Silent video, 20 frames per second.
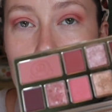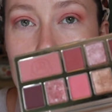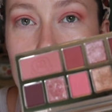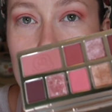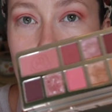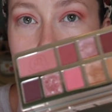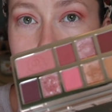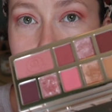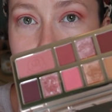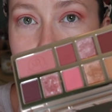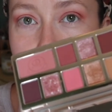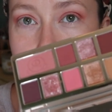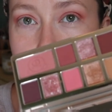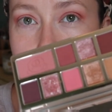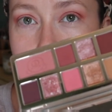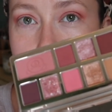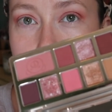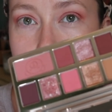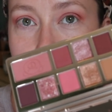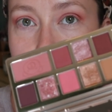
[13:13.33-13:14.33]
like a
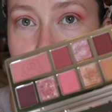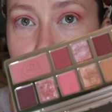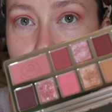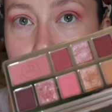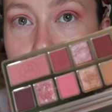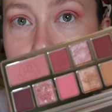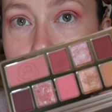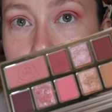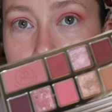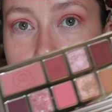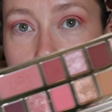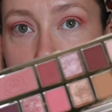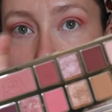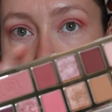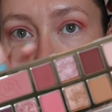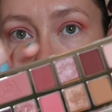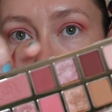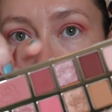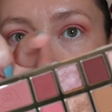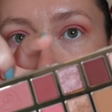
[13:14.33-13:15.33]
bit deeper than I
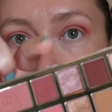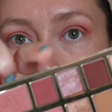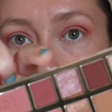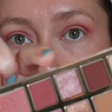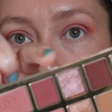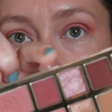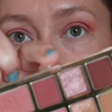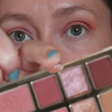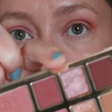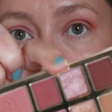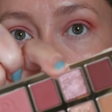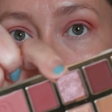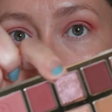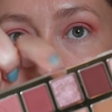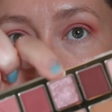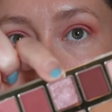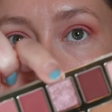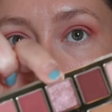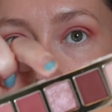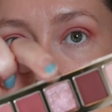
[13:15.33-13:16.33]
was expecting.
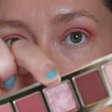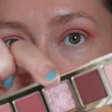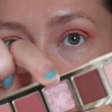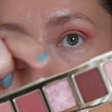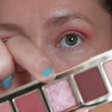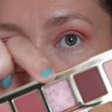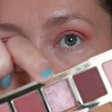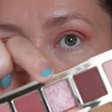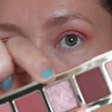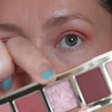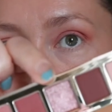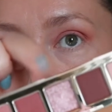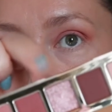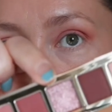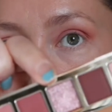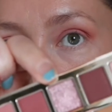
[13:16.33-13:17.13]
So I'm going to go in with